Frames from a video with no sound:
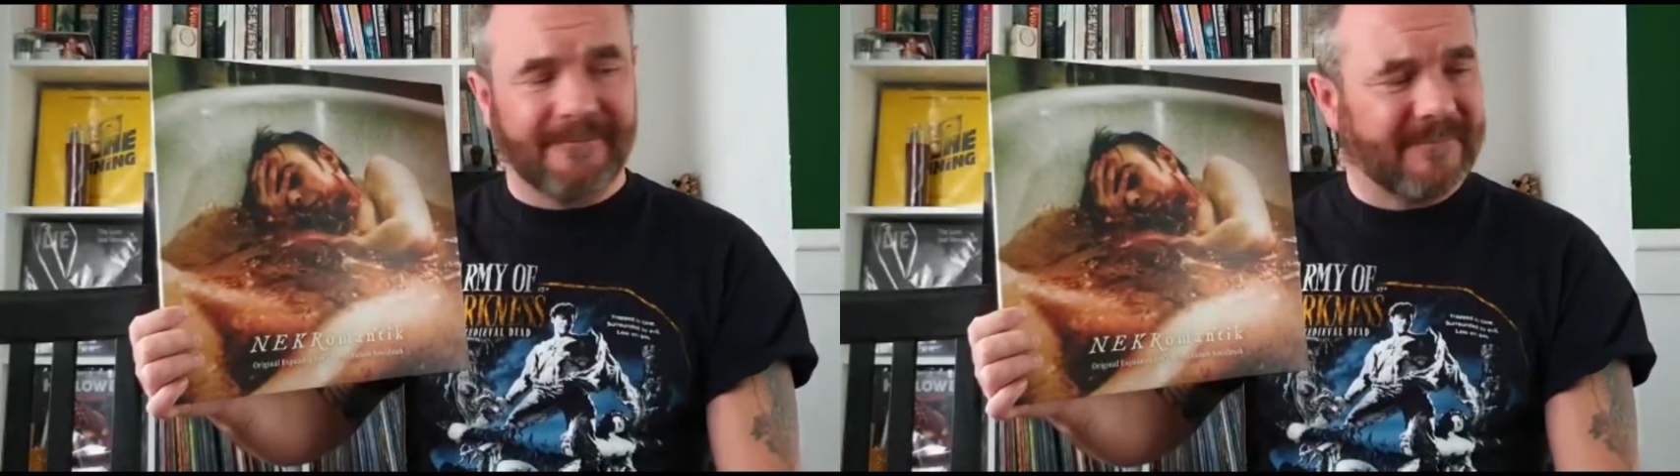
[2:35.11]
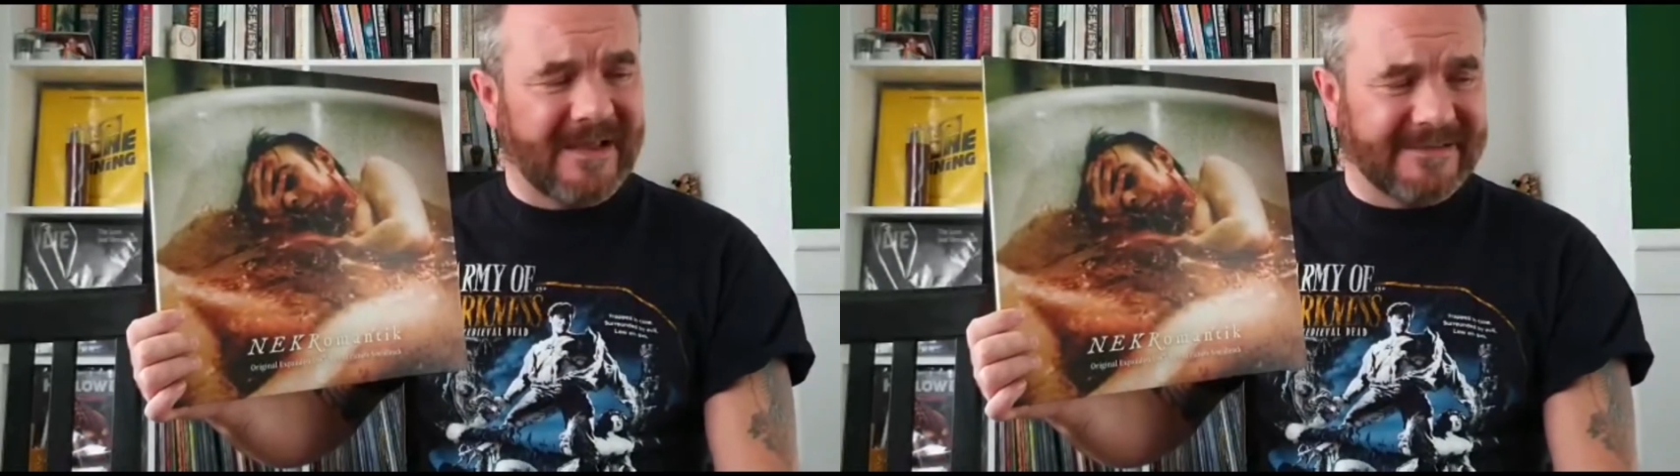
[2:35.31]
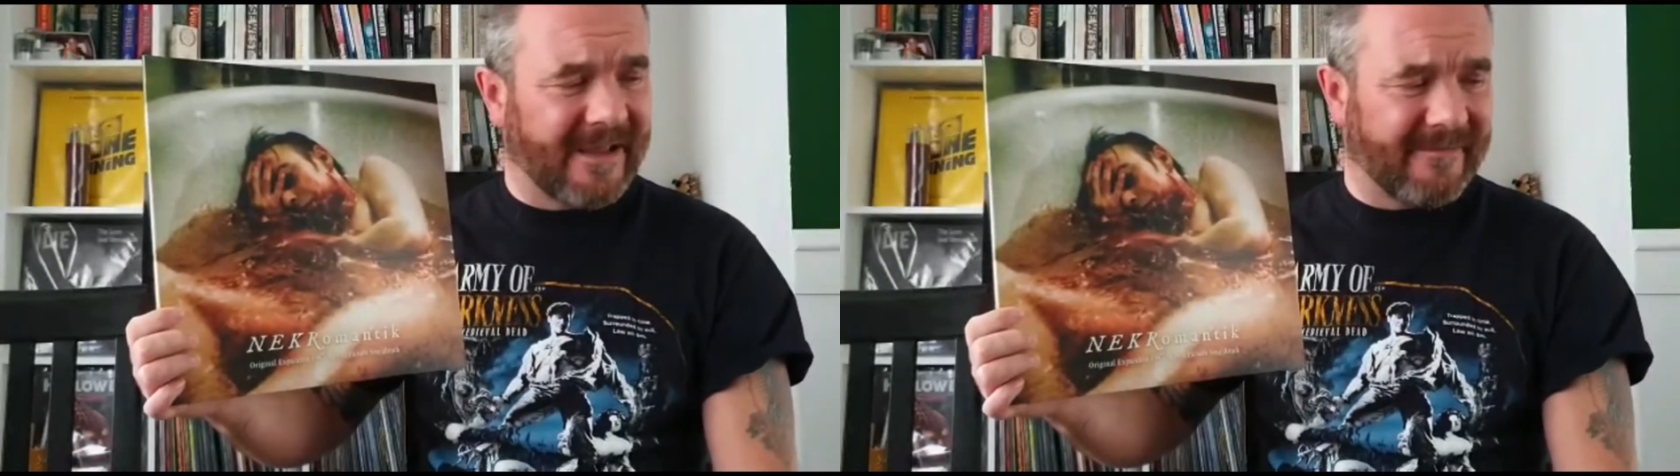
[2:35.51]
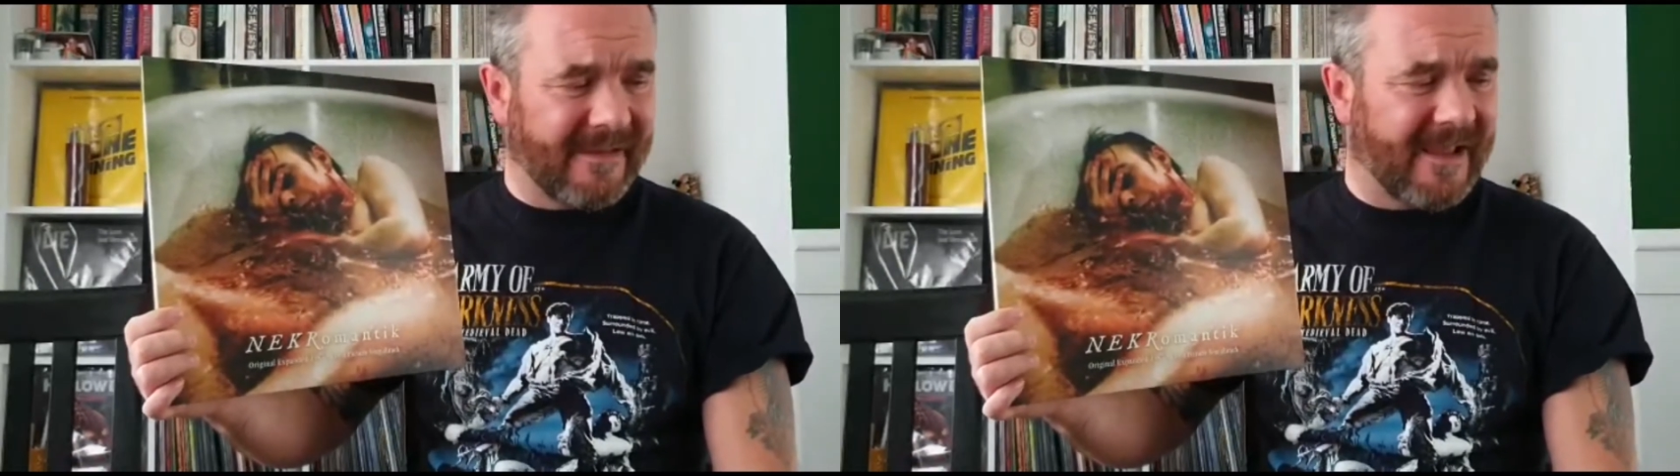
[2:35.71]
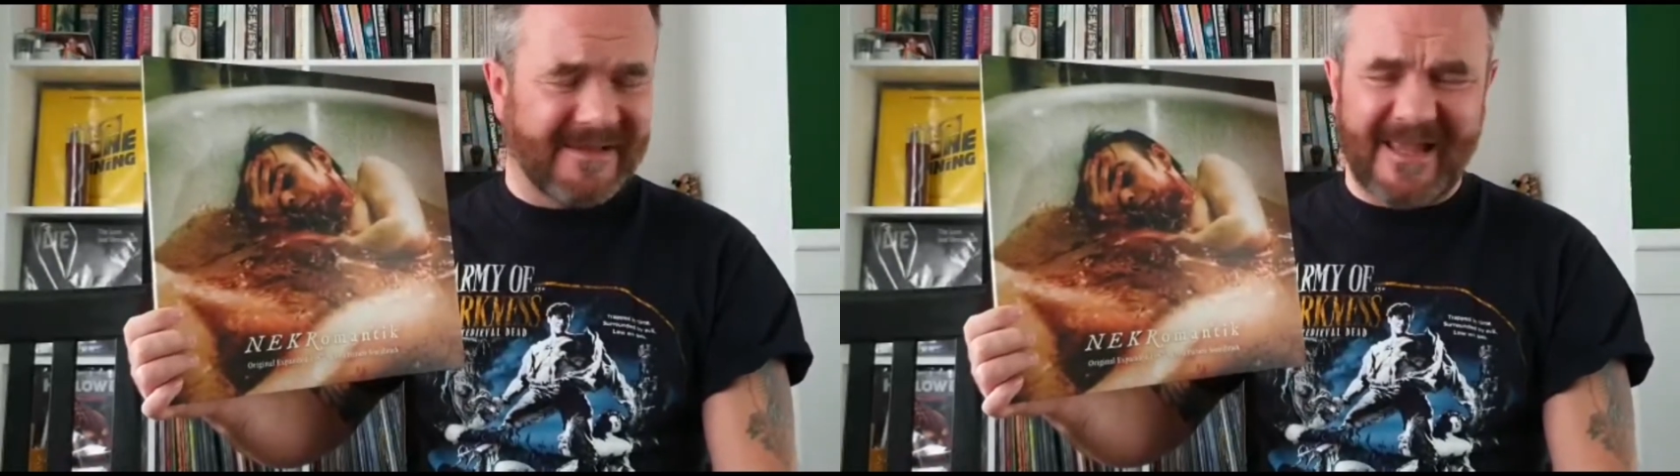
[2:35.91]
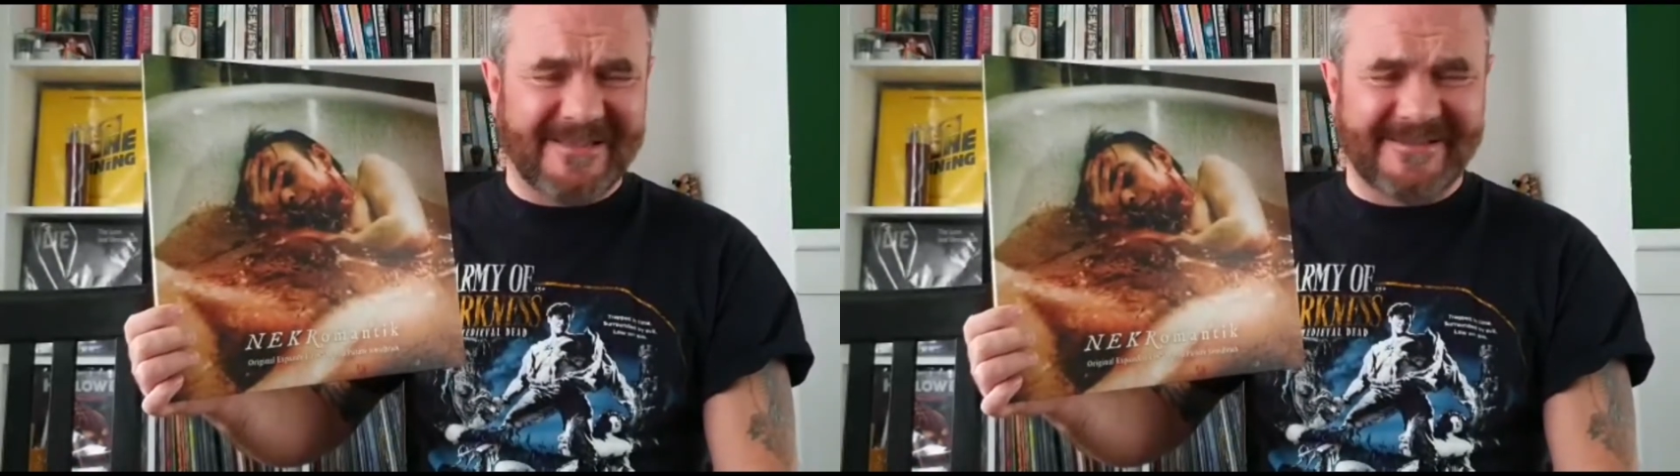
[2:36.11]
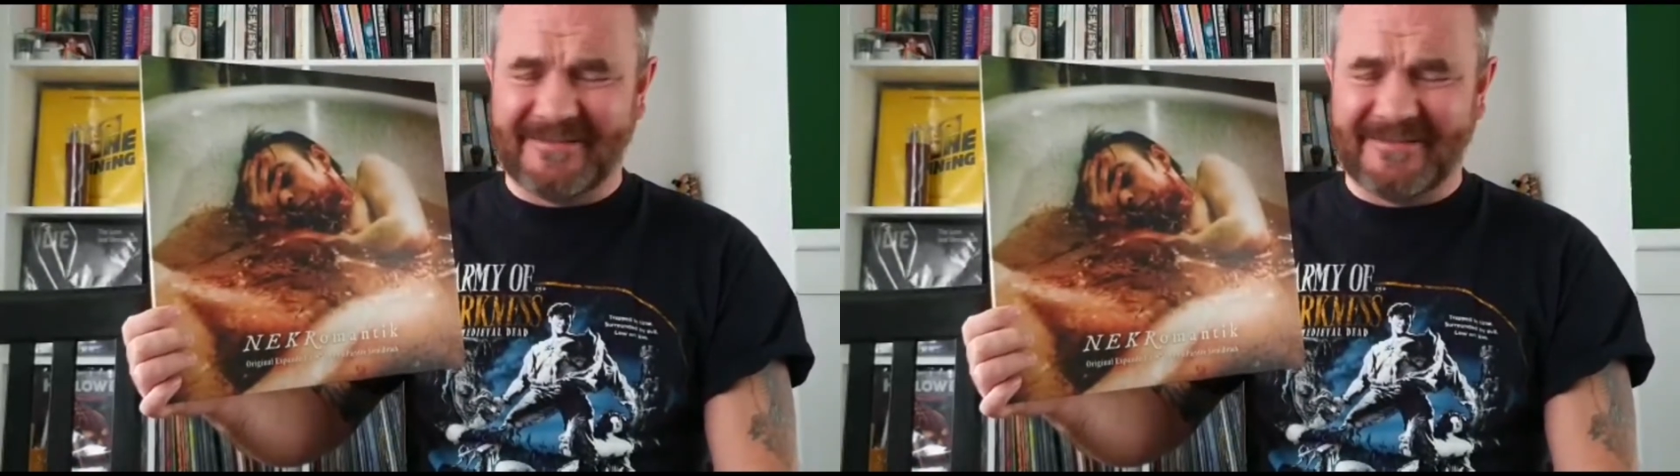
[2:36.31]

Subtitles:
It